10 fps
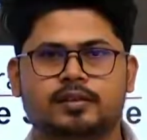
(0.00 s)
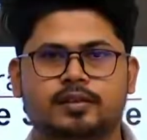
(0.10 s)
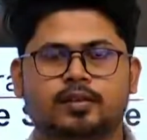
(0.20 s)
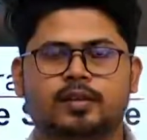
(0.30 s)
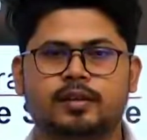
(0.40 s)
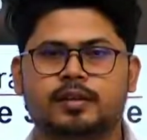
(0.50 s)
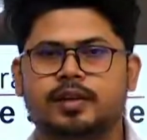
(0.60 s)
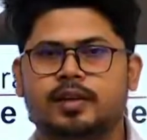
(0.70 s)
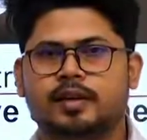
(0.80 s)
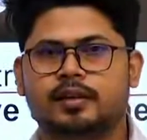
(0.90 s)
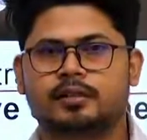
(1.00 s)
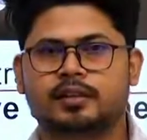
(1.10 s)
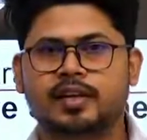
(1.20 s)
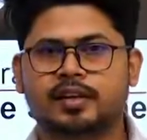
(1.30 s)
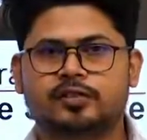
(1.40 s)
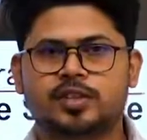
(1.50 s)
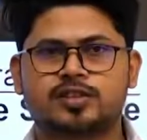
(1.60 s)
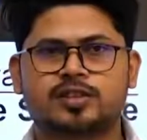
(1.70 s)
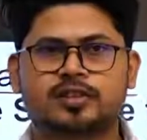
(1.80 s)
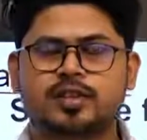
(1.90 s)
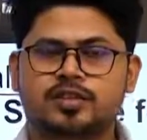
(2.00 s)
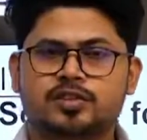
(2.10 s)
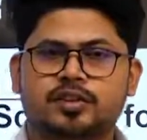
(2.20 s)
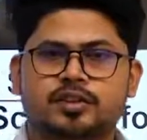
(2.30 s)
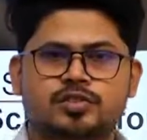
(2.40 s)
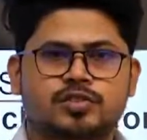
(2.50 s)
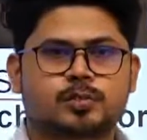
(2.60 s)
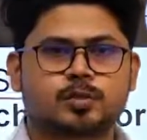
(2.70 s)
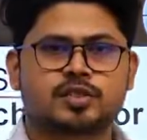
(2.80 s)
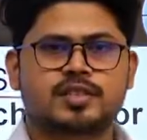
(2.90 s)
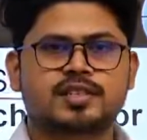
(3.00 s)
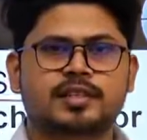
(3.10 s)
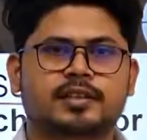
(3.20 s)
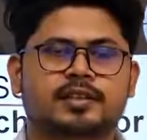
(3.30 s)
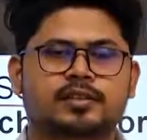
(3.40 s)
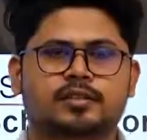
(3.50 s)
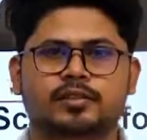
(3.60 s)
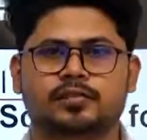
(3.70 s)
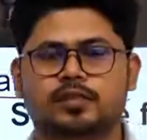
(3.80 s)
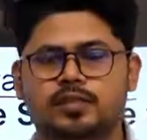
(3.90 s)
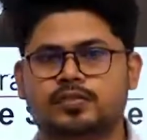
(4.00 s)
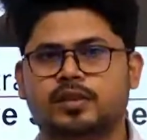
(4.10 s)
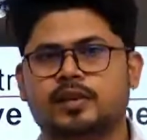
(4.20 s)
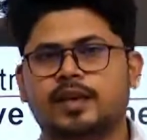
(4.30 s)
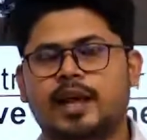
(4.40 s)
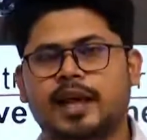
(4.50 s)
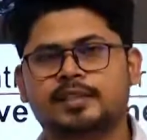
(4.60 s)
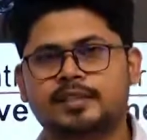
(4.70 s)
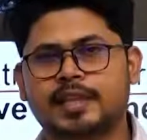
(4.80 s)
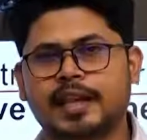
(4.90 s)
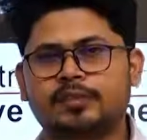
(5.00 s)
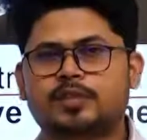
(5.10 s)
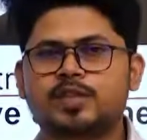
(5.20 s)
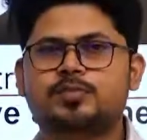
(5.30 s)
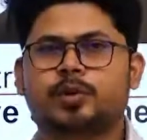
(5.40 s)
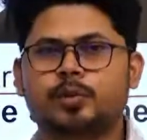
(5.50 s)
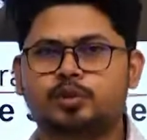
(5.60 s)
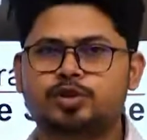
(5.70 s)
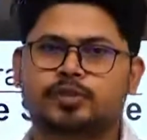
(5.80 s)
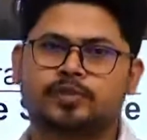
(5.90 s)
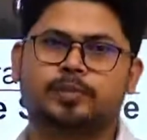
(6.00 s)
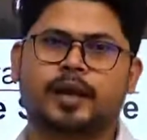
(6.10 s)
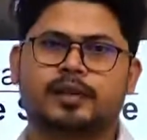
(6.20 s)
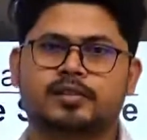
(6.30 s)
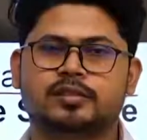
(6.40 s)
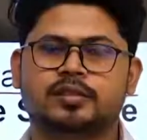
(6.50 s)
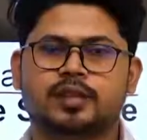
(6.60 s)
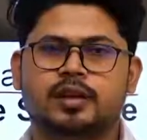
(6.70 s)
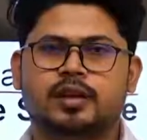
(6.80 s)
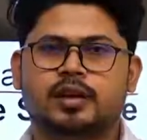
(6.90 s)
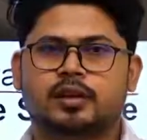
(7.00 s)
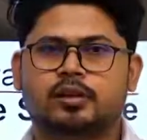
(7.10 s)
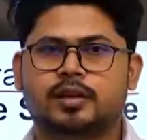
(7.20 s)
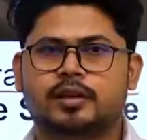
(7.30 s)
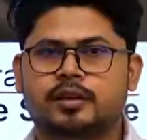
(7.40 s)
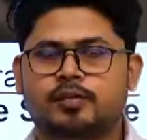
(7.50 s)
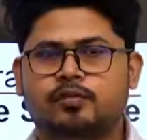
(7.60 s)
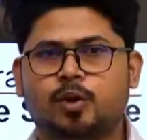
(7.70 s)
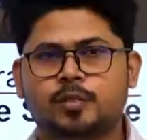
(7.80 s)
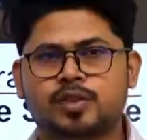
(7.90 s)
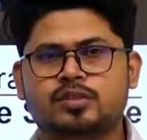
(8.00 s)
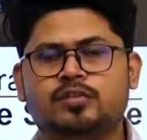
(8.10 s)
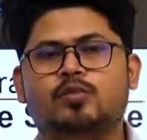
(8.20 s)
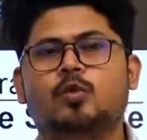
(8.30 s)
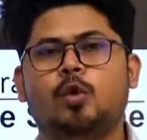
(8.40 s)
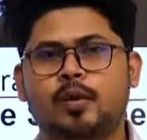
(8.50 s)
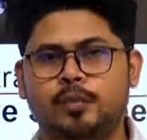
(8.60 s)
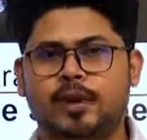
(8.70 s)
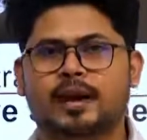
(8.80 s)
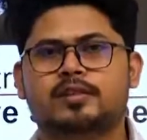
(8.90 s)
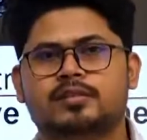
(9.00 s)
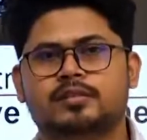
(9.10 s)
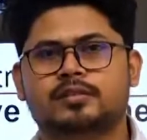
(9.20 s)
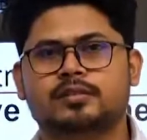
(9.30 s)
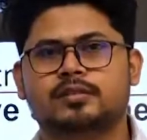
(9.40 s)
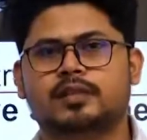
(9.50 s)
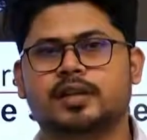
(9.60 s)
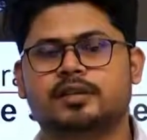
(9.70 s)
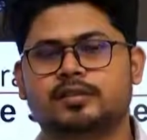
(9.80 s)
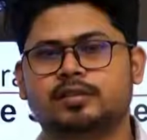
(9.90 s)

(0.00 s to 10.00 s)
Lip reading: Okay, the intervention in the industrial processing sector, the first one. And the second one is promotion of the brands. Okay, formation of global brands. Like